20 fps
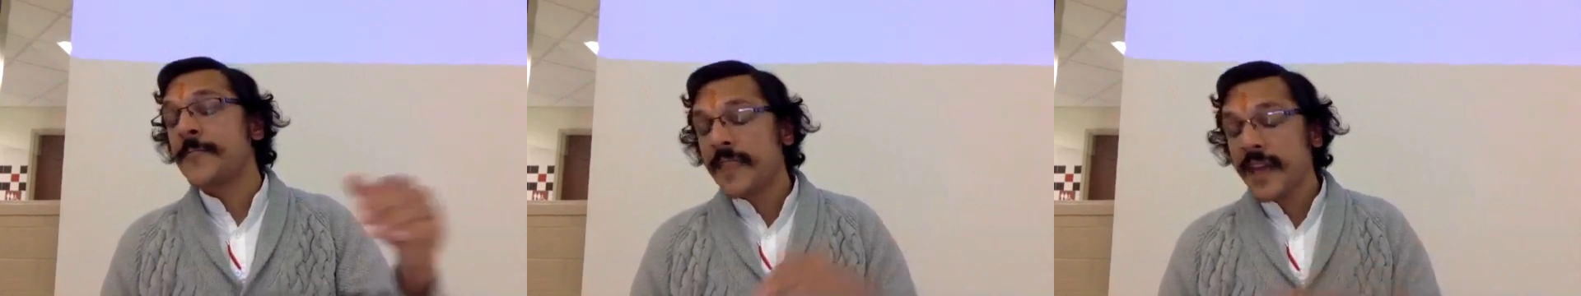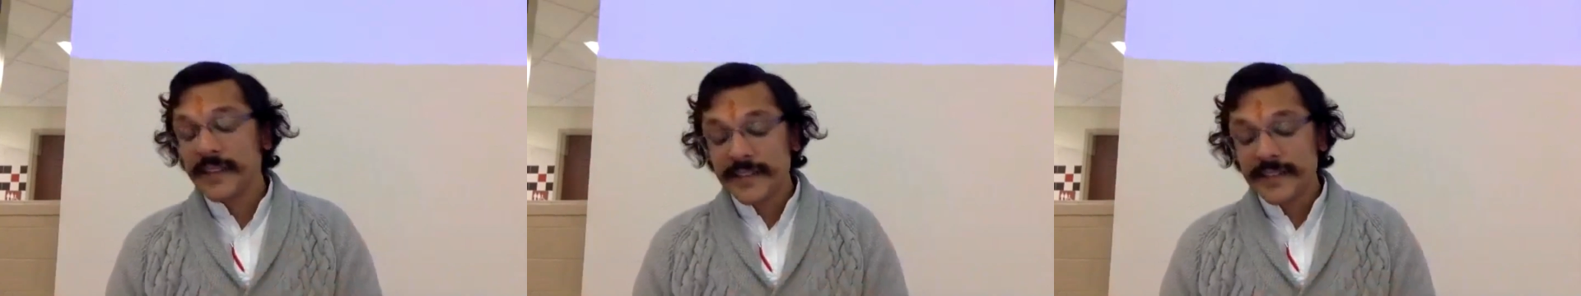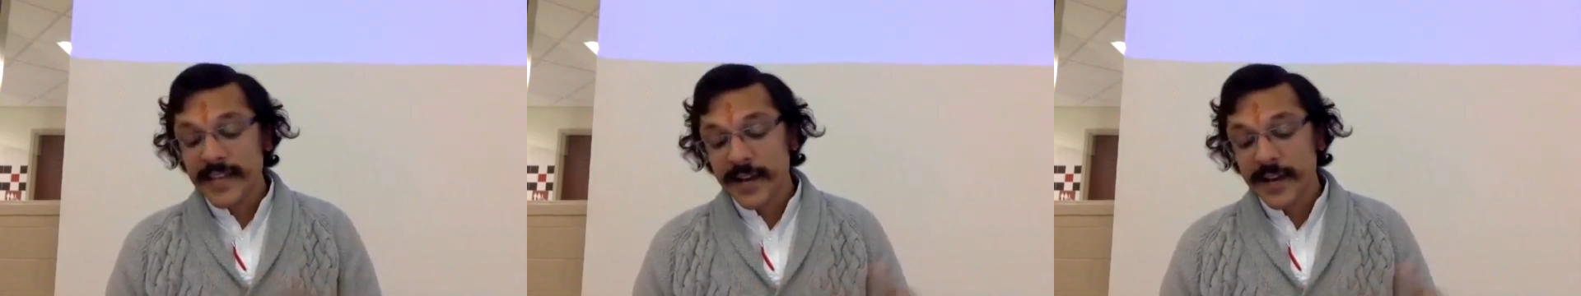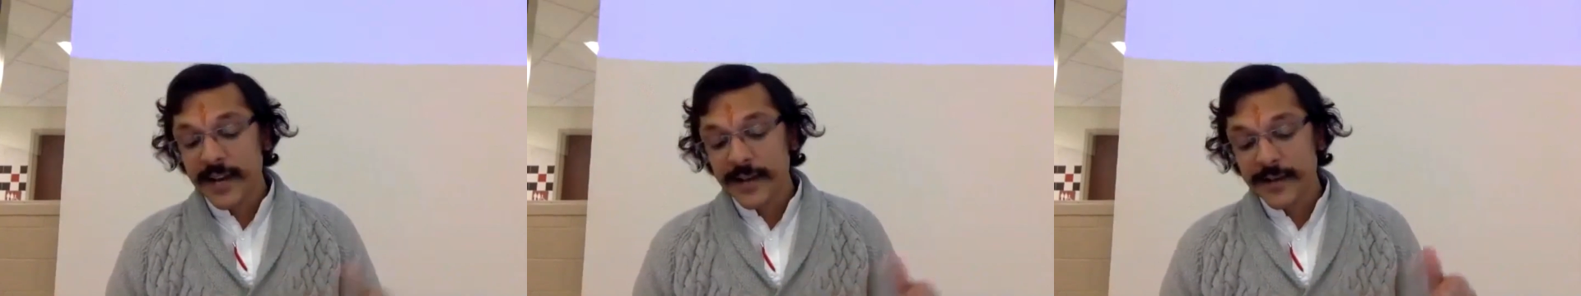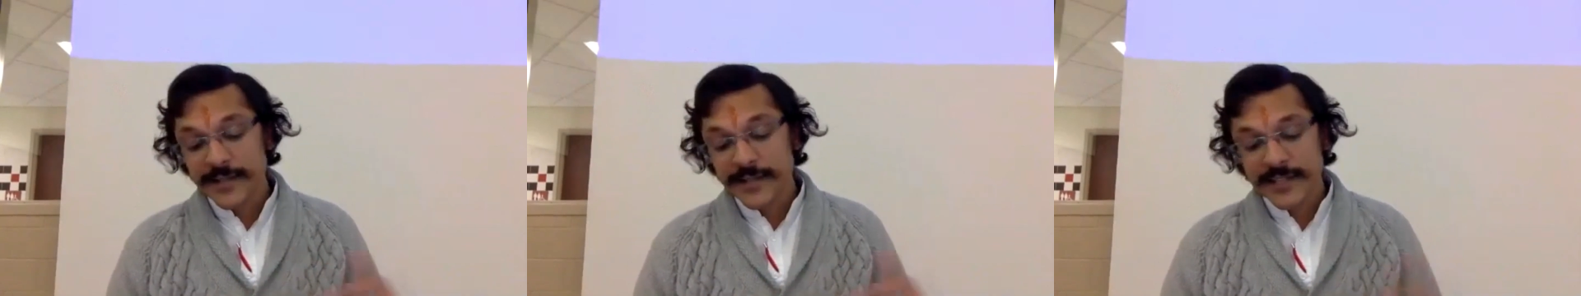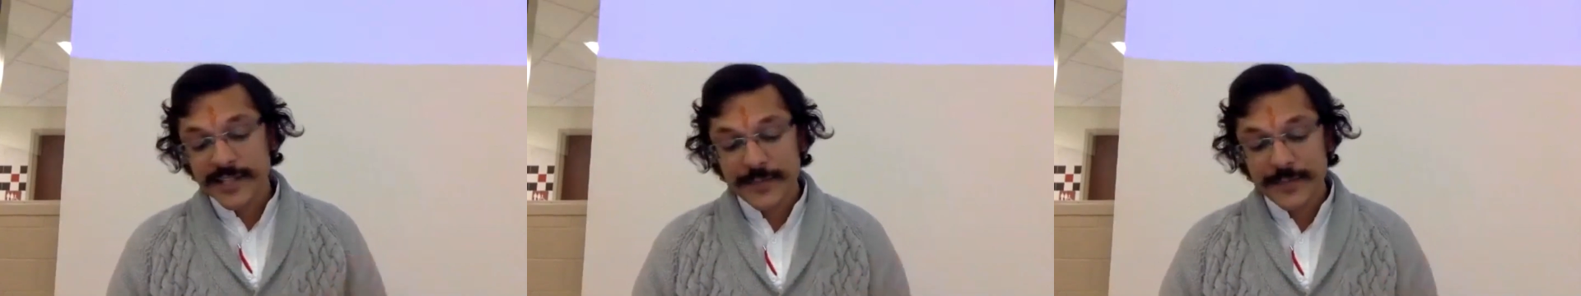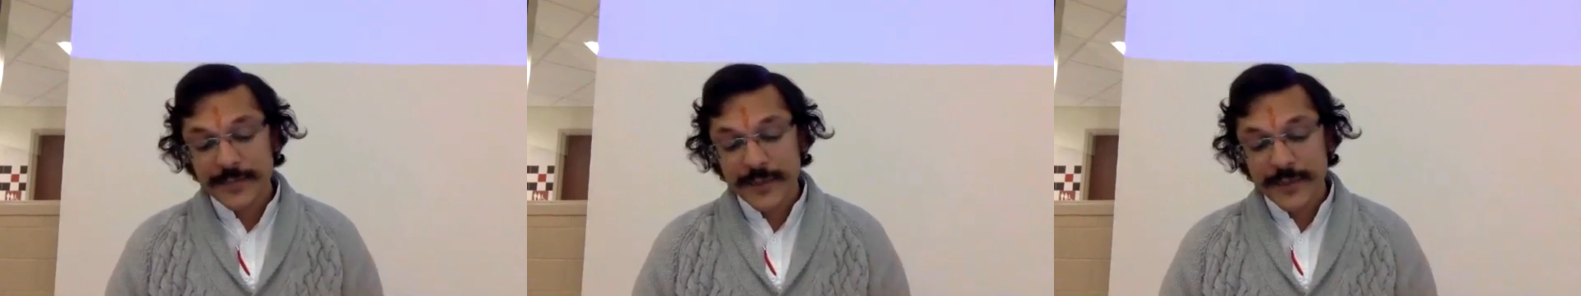
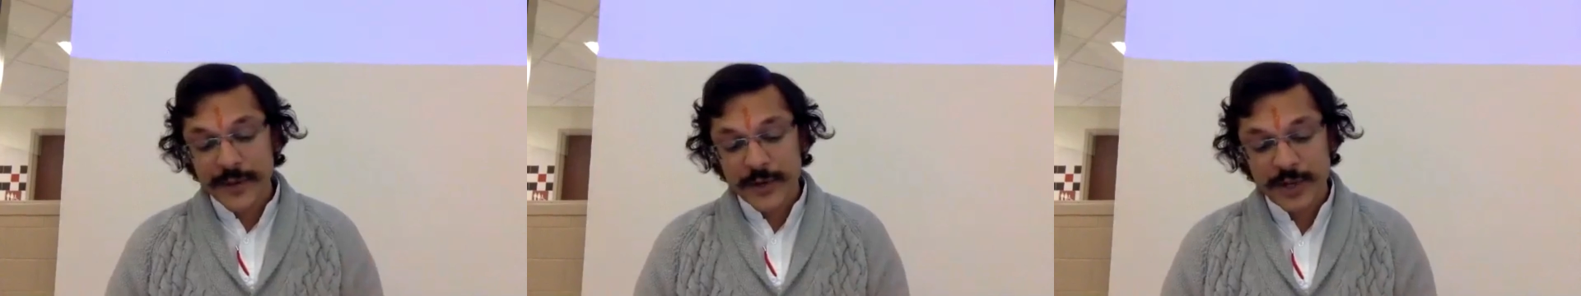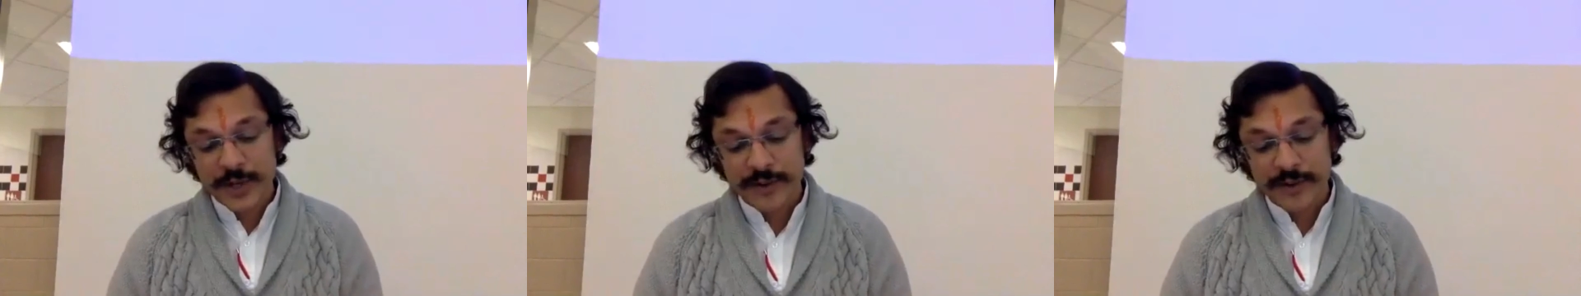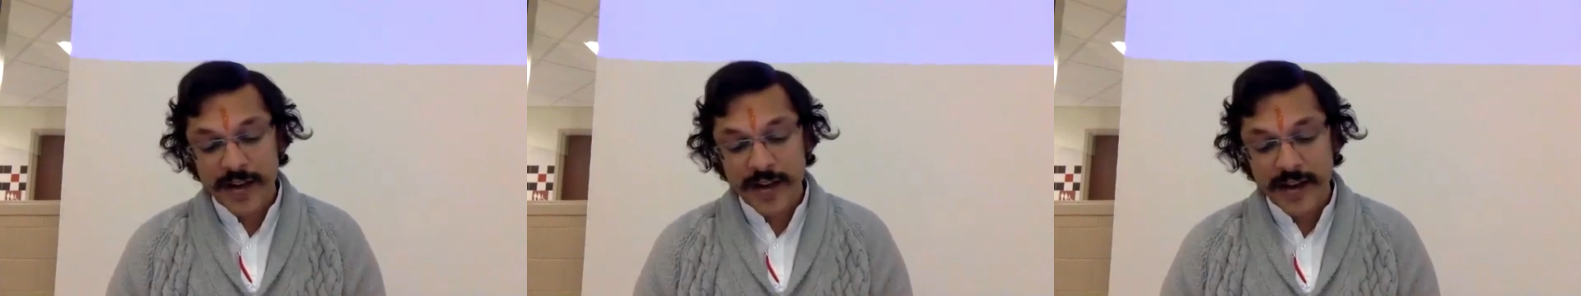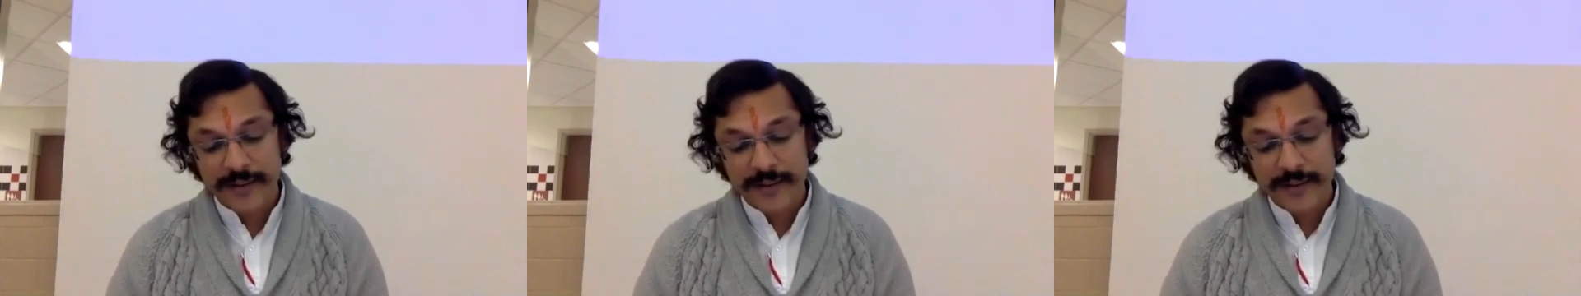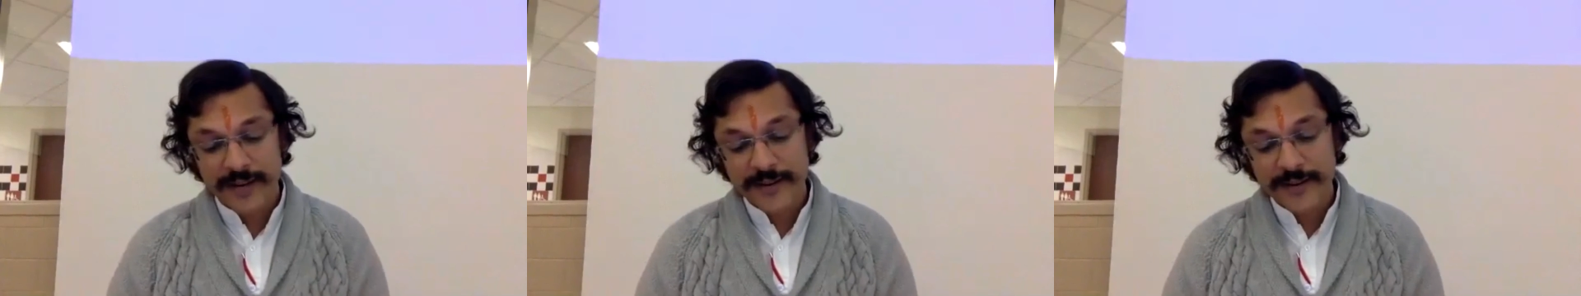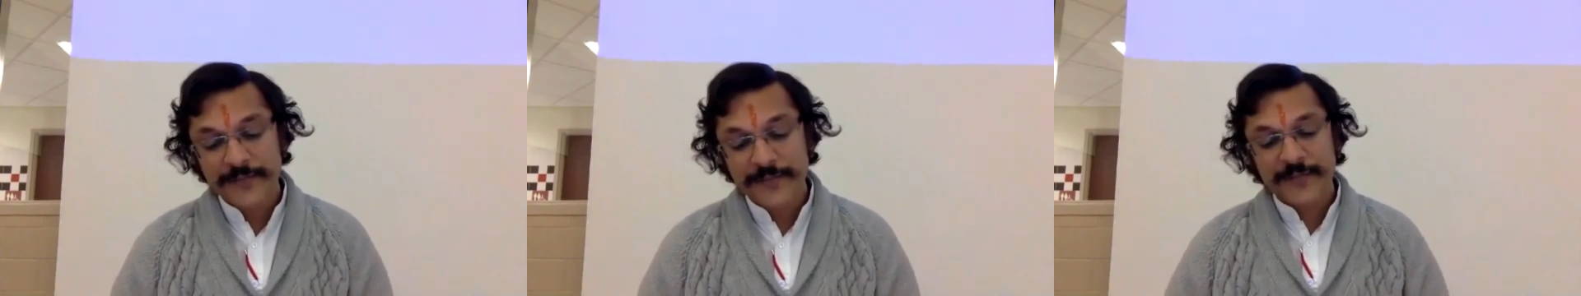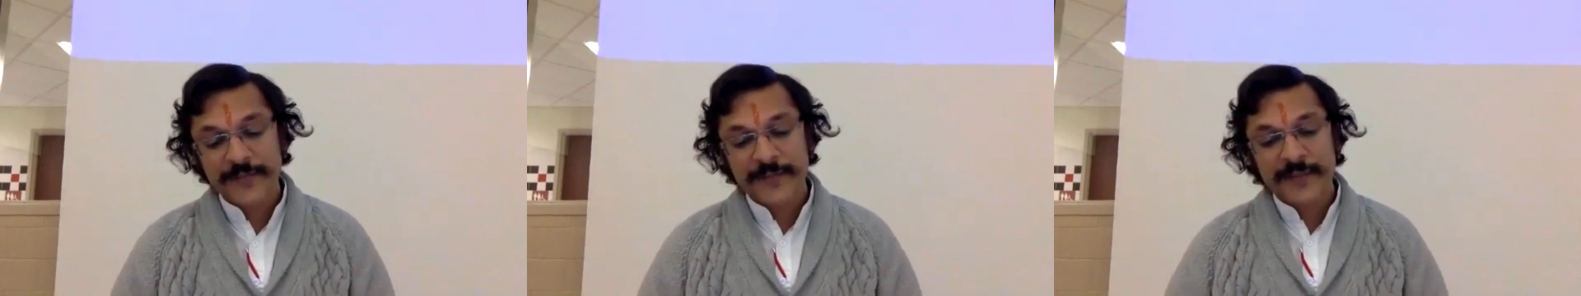Parashurama
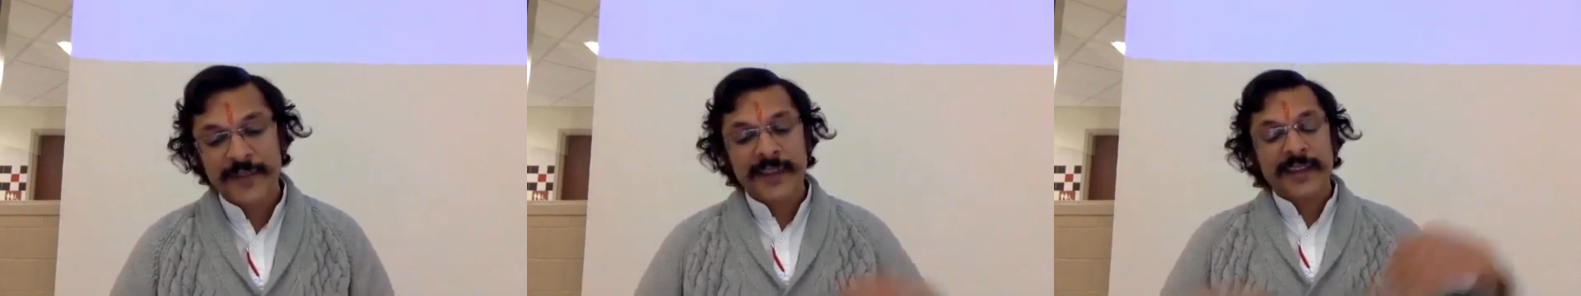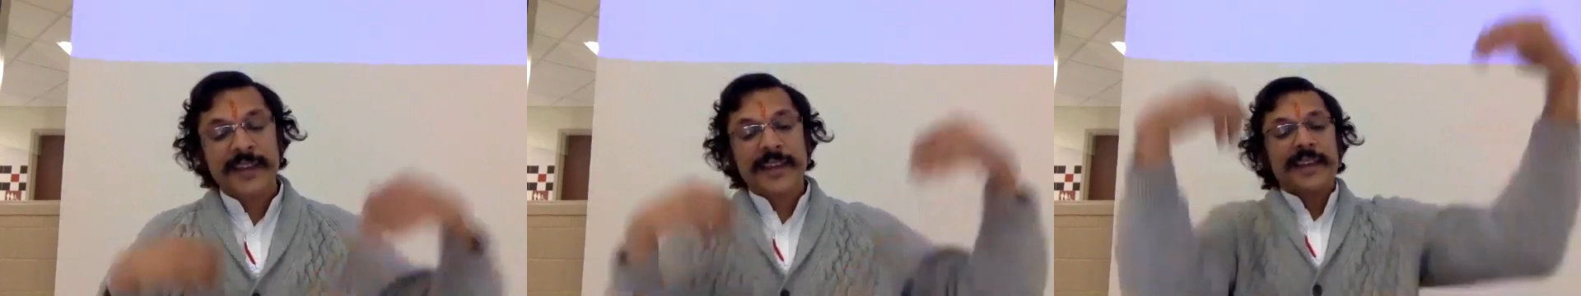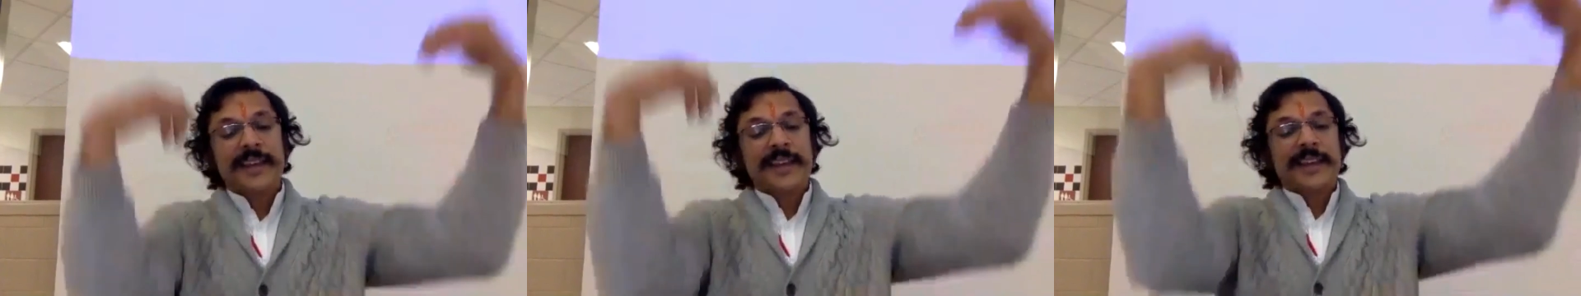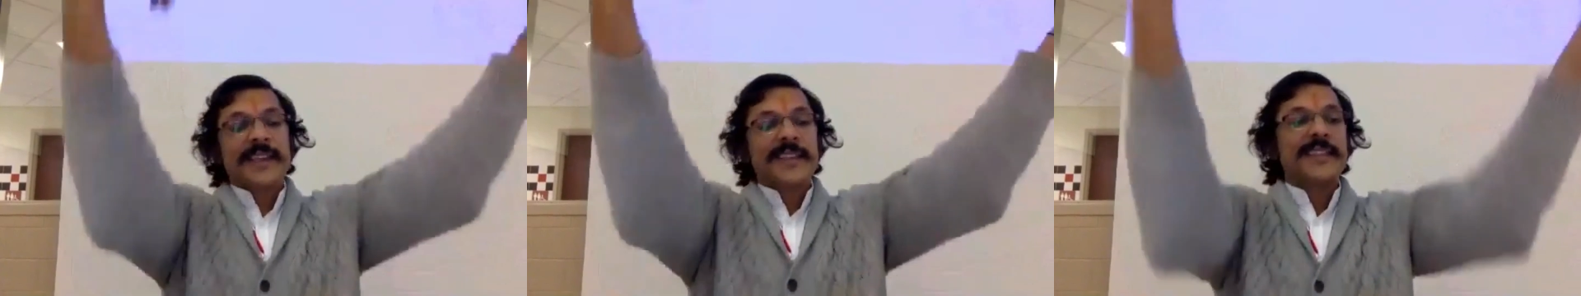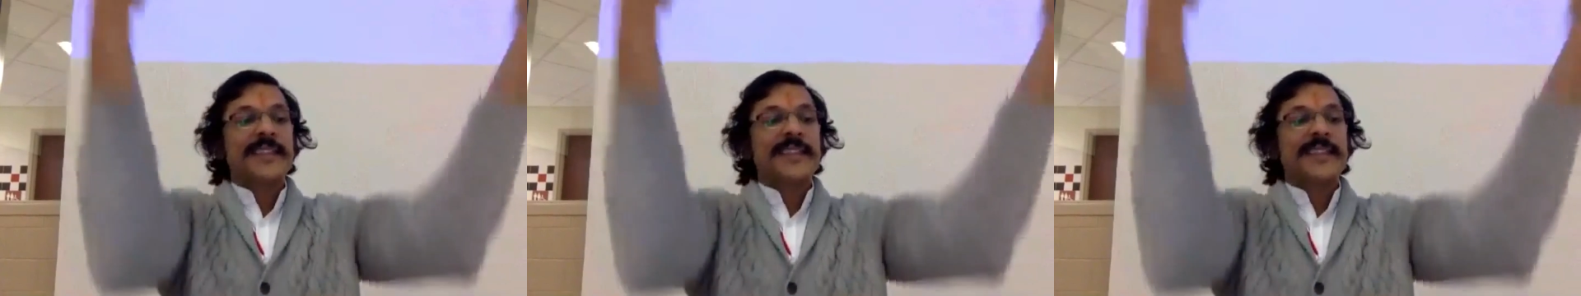that